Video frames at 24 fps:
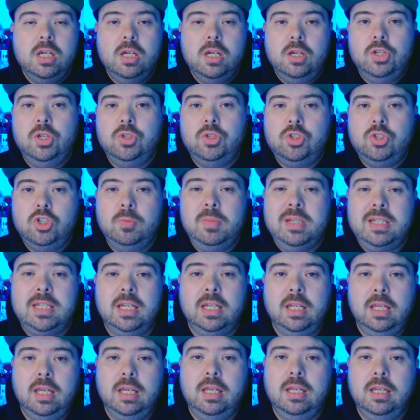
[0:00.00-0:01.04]
YouTube is
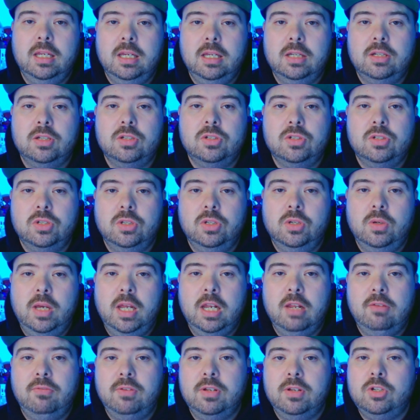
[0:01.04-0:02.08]
dedicated to
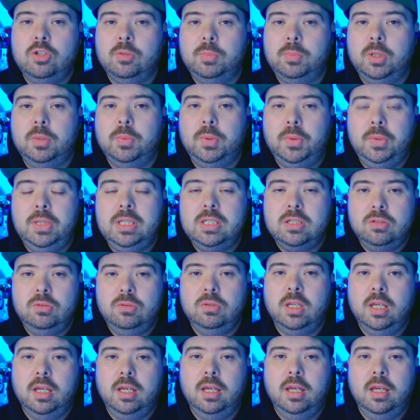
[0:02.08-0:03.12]
anything
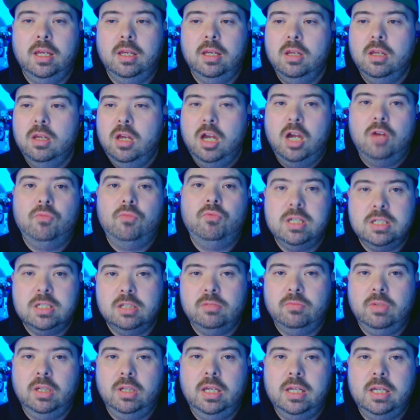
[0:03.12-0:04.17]
WWE2K and
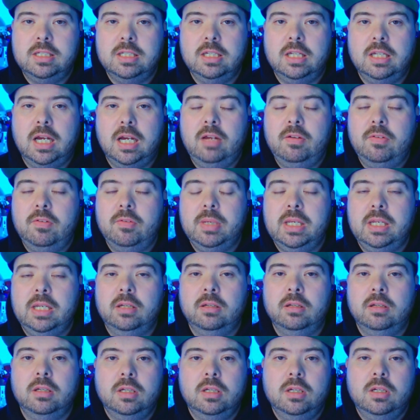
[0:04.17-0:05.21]
wrestling related, either
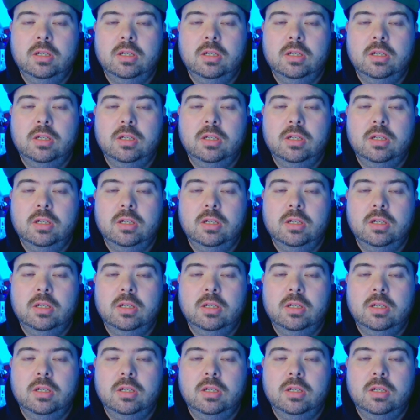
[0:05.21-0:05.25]
being